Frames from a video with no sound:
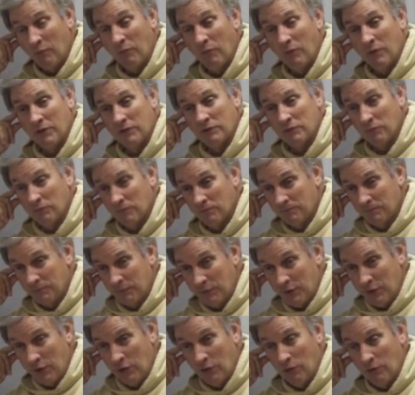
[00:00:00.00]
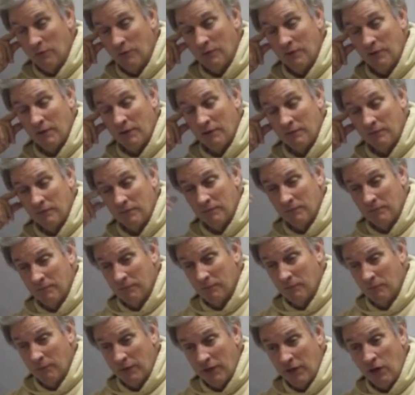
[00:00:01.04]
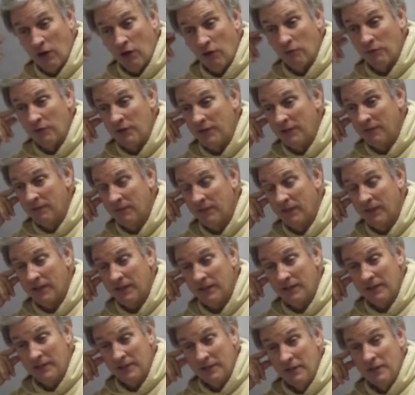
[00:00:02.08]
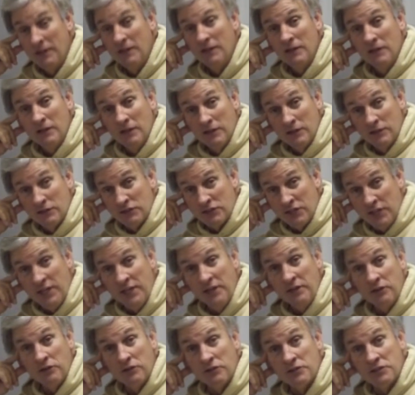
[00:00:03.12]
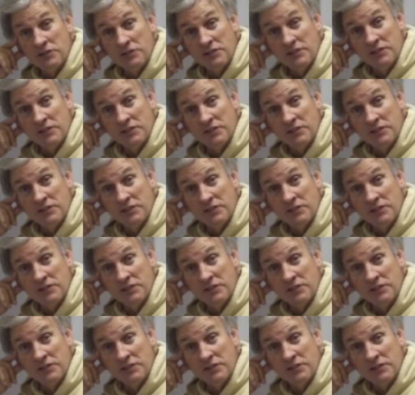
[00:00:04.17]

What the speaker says: What, you know, we called in the senior